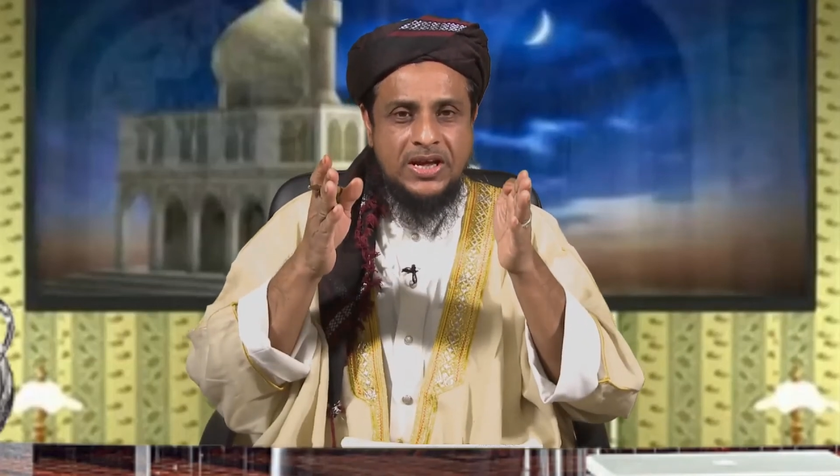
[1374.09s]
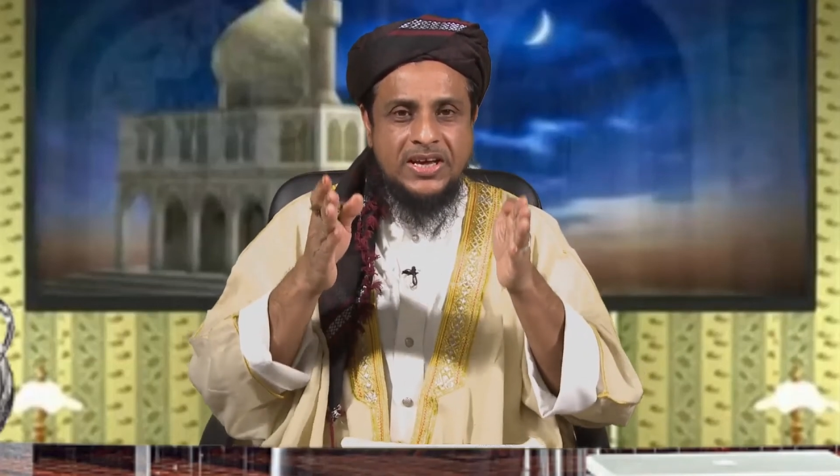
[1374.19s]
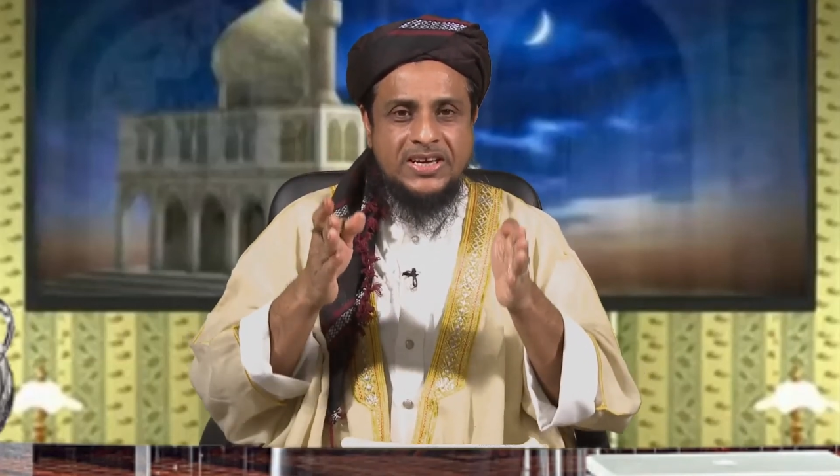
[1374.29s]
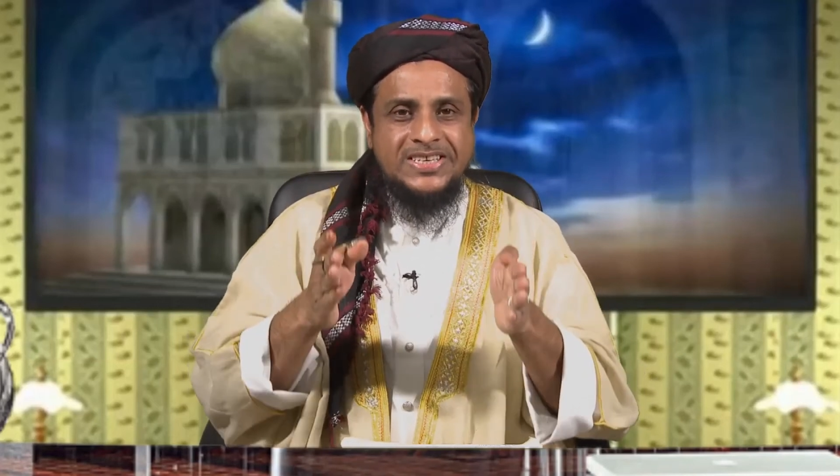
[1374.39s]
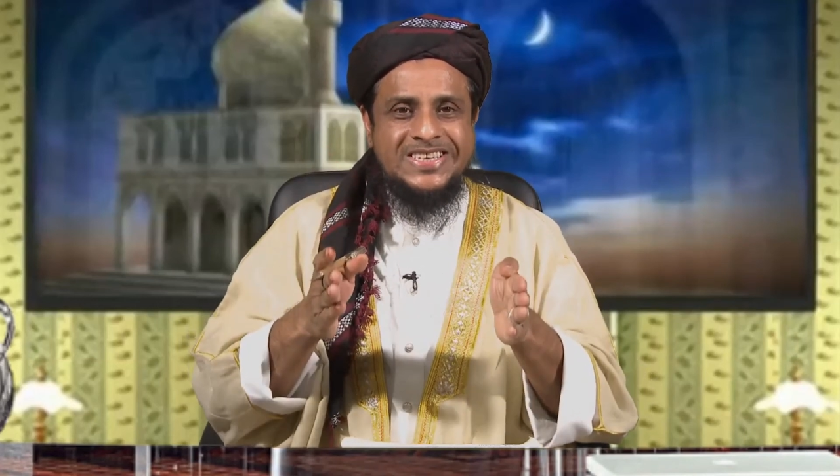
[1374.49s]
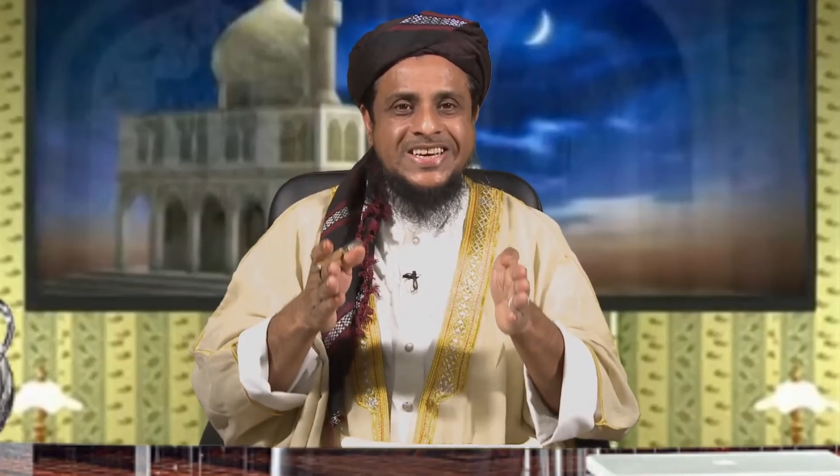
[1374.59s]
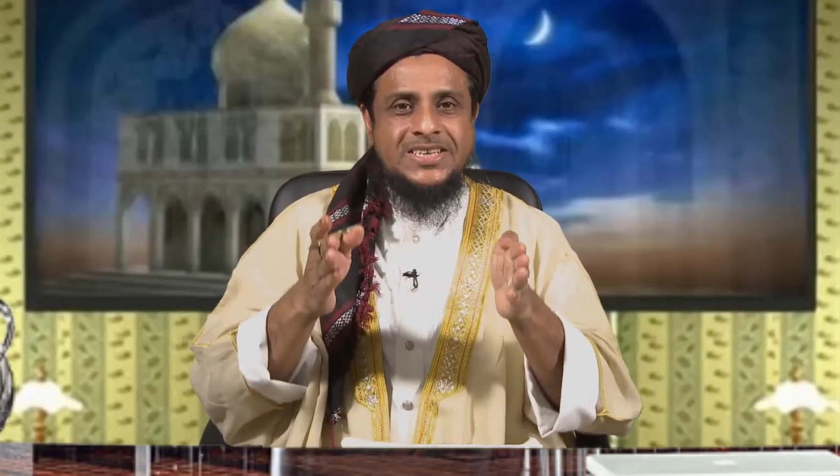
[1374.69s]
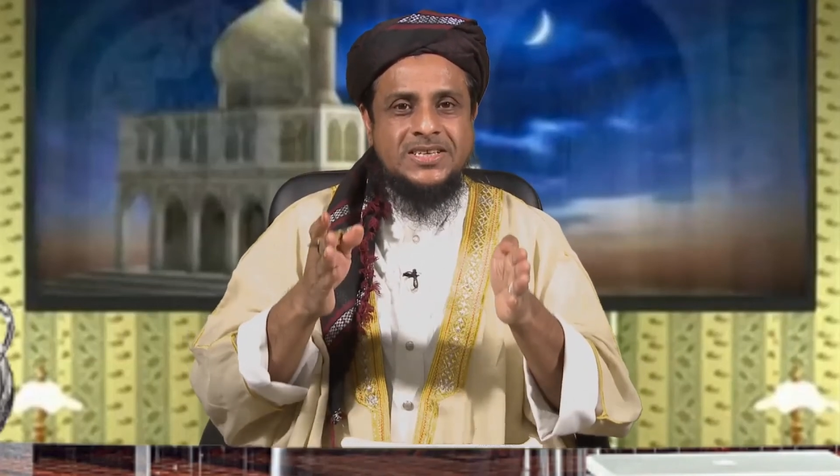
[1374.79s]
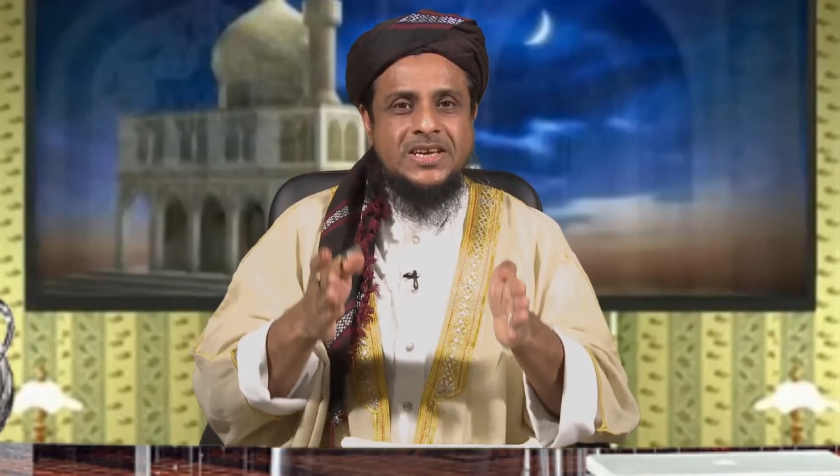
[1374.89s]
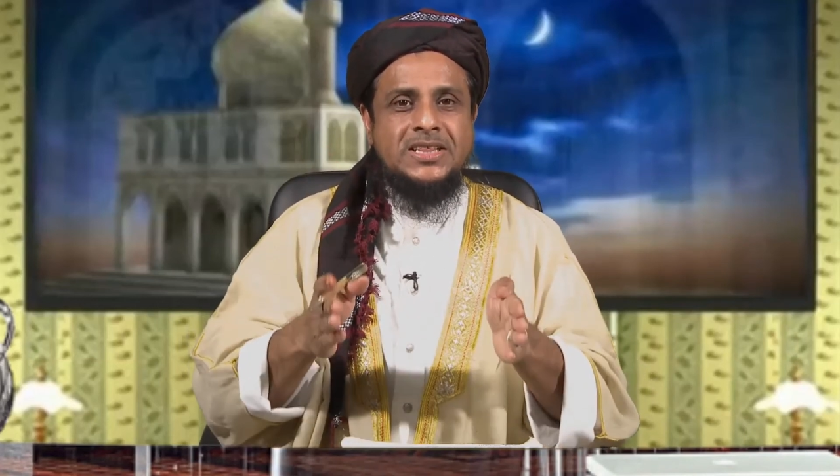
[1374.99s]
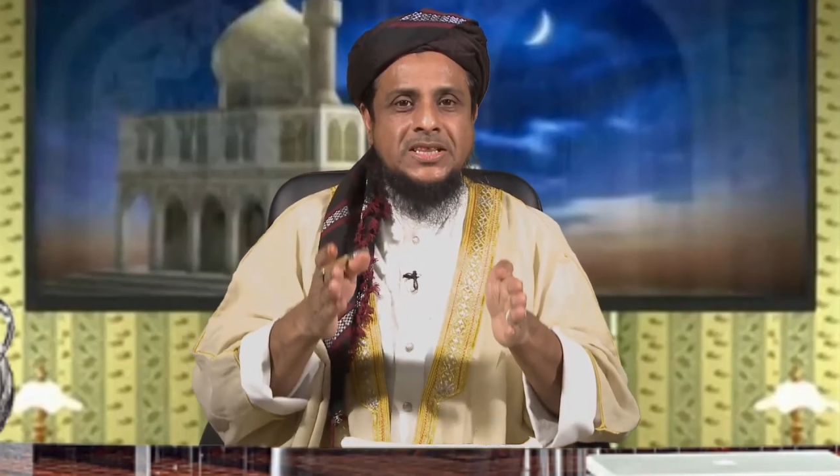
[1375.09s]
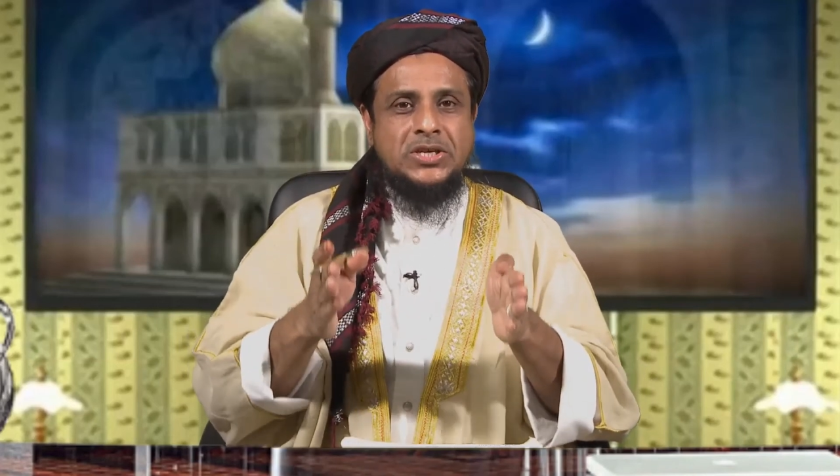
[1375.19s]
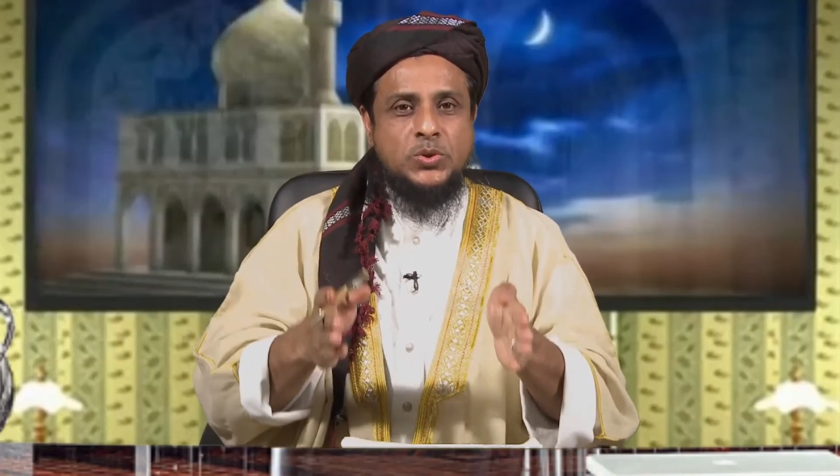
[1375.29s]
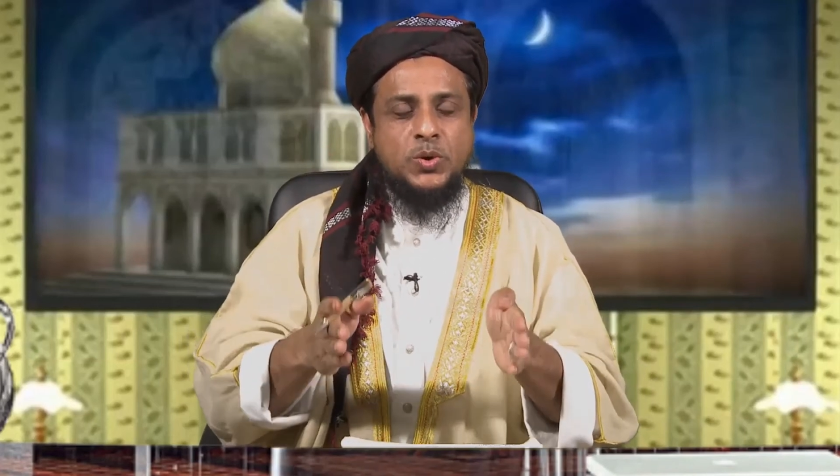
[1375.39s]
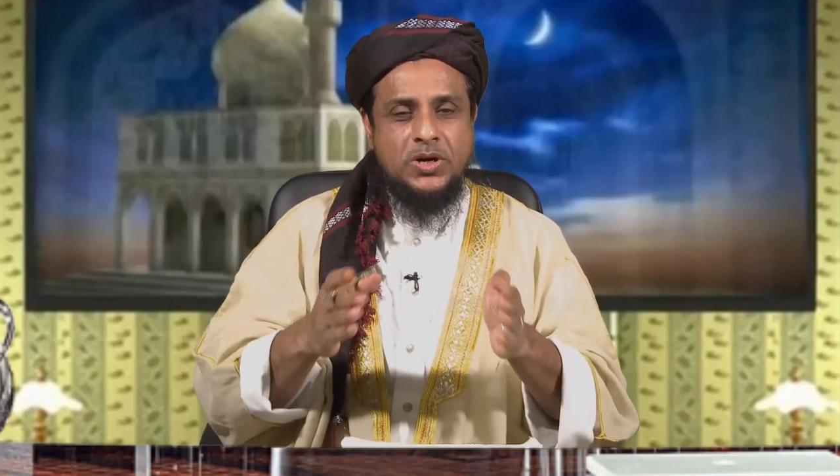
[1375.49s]
exist in
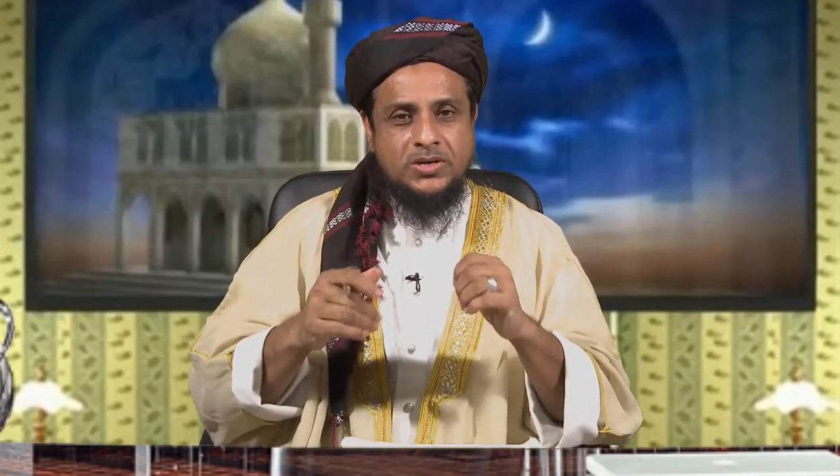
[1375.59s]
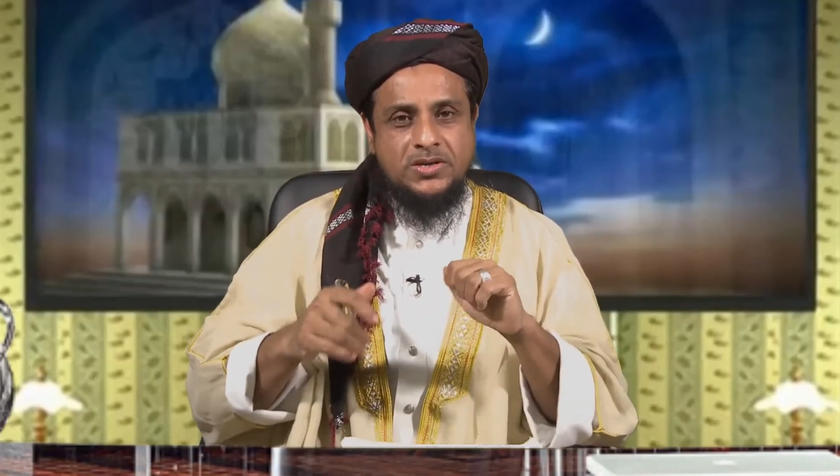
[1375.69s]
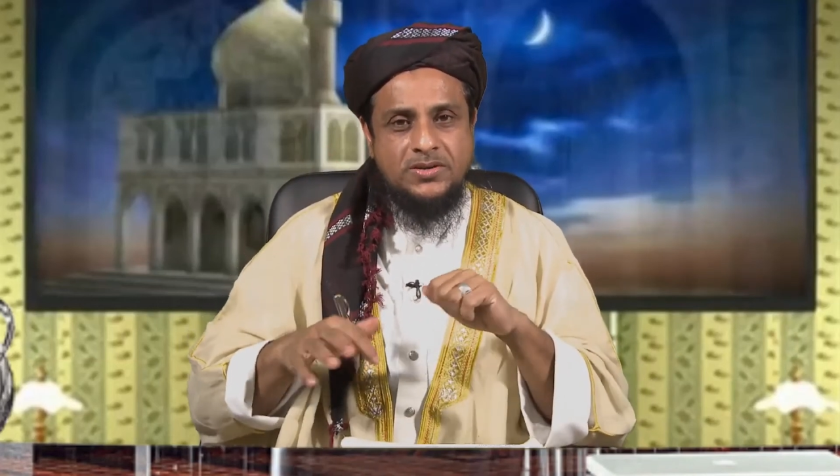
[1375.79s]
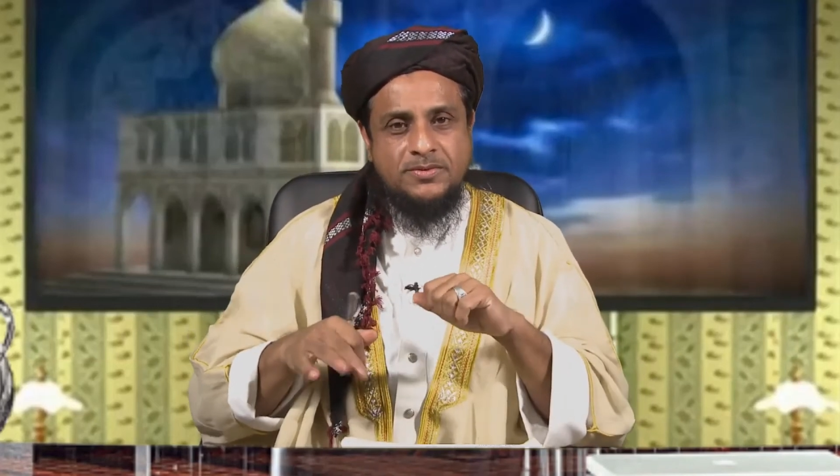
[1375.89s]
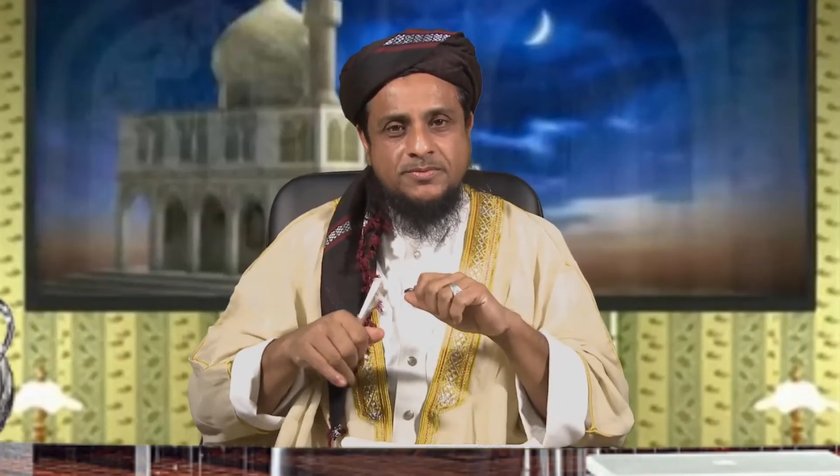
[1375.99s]
this world.